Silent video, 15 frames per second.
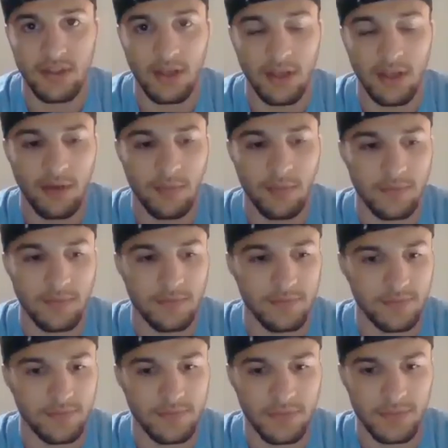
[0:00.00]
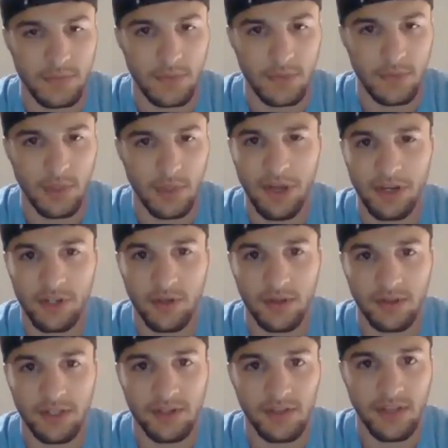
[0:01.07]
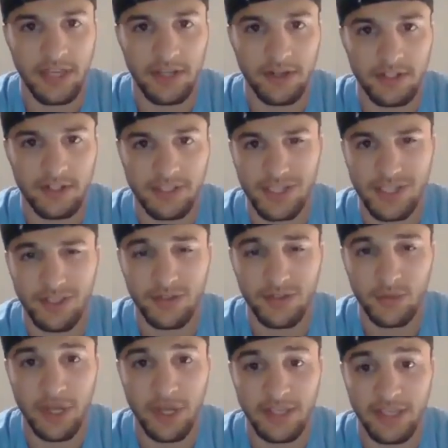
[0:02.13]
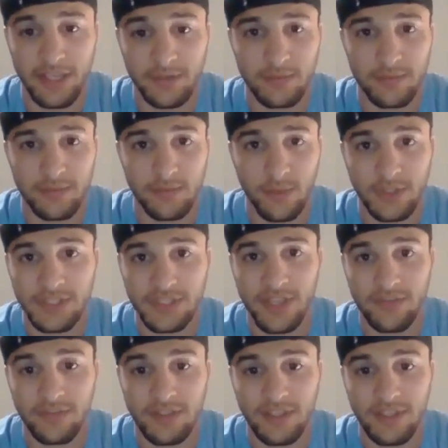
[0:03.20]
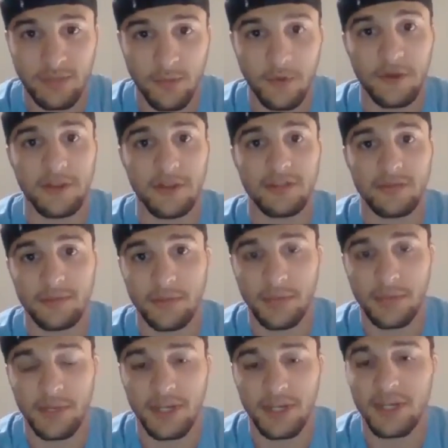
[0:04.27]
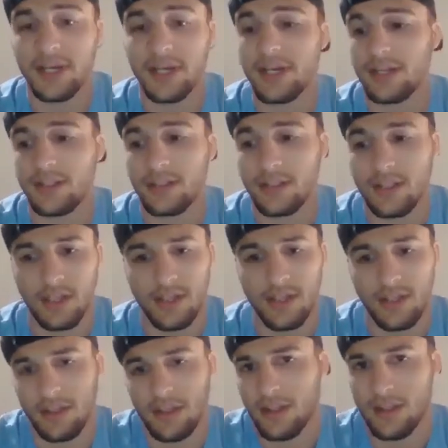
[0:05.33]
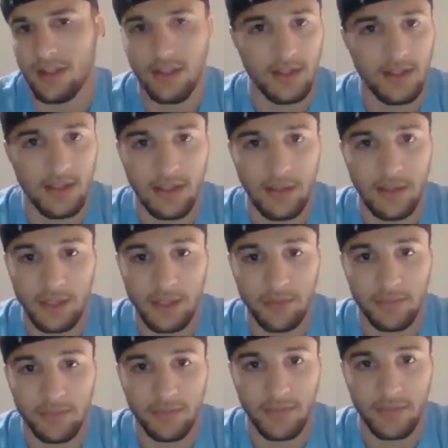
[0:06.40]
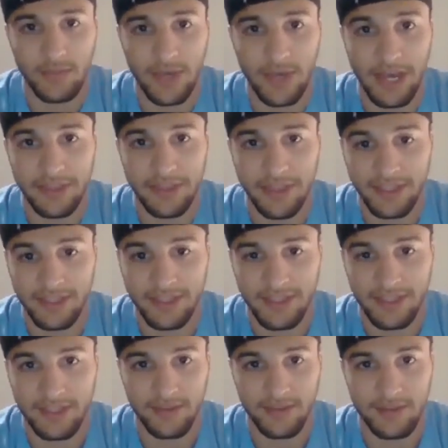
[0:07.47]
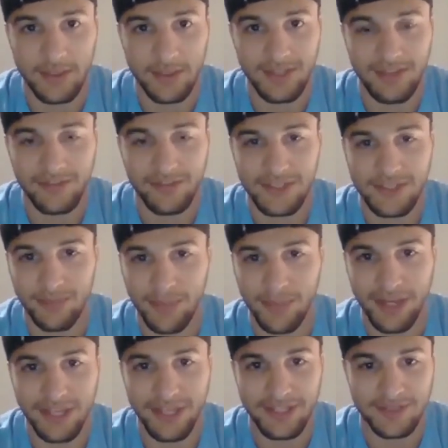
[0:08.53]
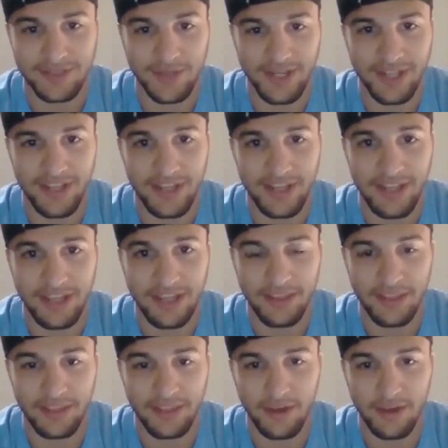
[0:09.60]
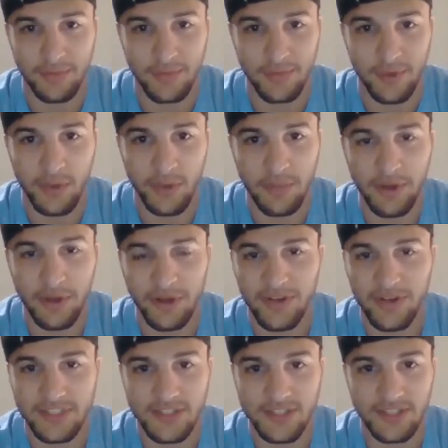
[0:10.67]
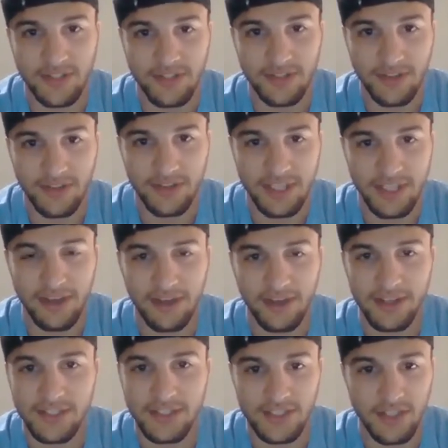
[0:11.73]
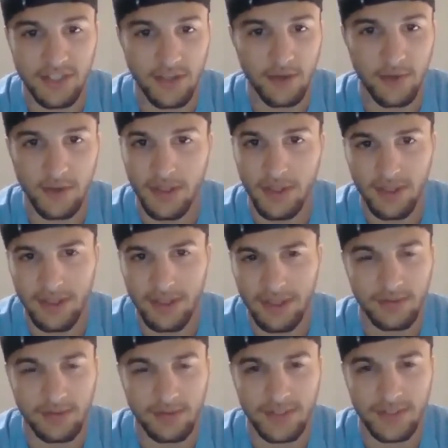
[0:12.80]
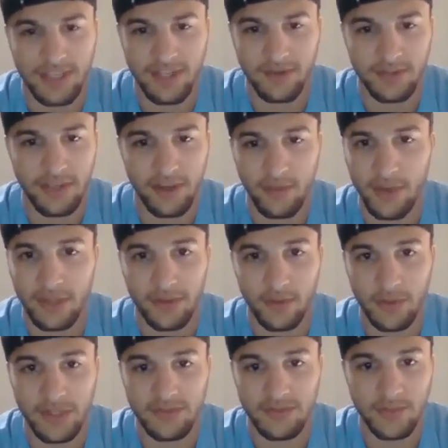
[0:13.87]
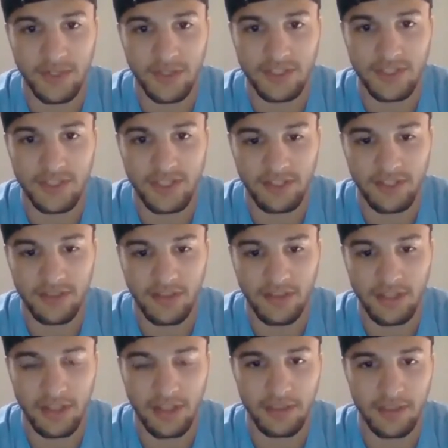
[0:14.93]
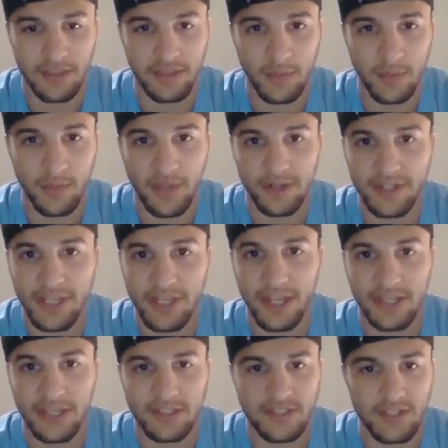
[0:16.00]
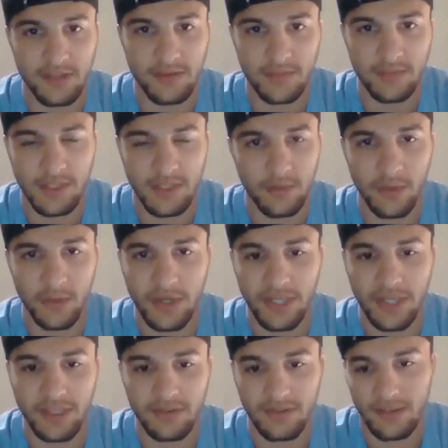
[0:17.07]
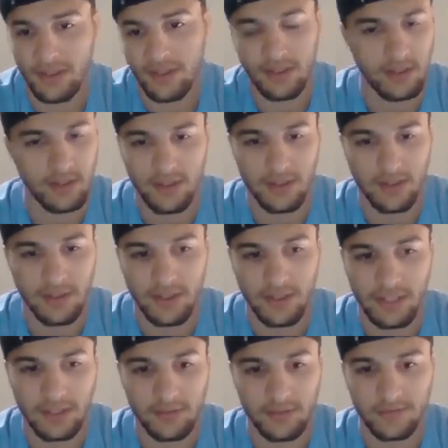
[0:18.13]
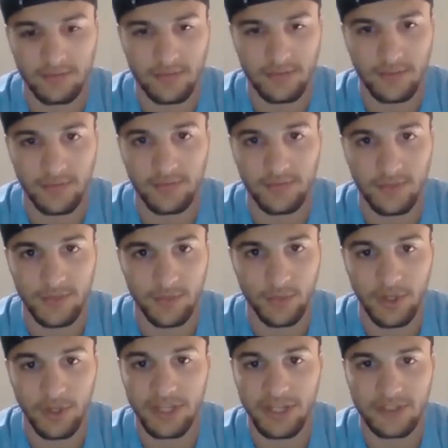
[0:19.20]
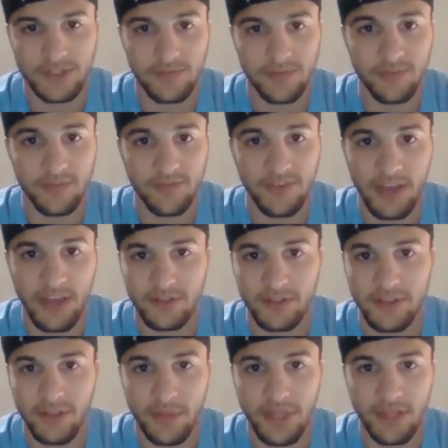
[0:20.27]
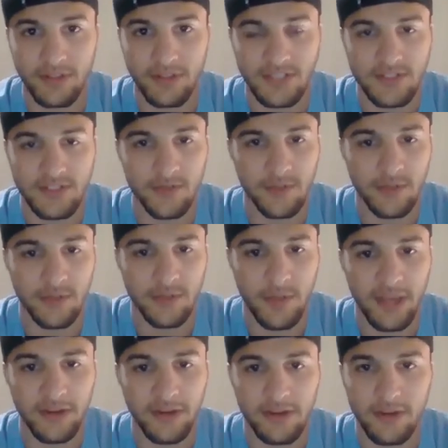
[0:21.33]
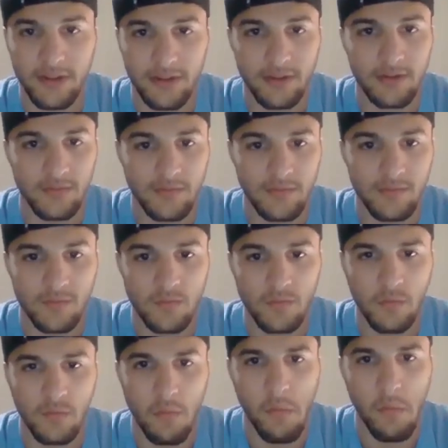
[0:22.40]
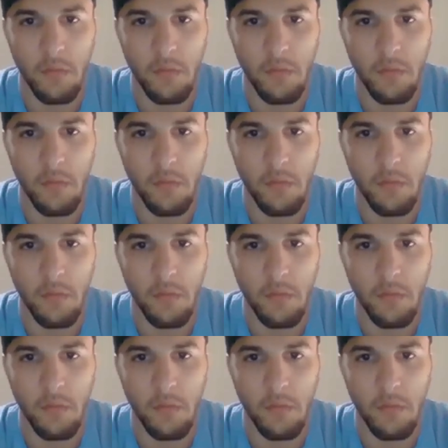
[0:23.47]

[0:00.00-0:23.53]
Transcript: Um, I wanted to go a little lighter because I only weigh like one seventy in the morning, but uh, I mean, I think, I mean, obviously I'm biased, but I, I think I'm a way better wrestler than Kennedy. So I was like, I don't care about the weight too much. I, I, I think I'm the better guy. So either way, um, what, an extra five or 10 pounds doesn't really matter. And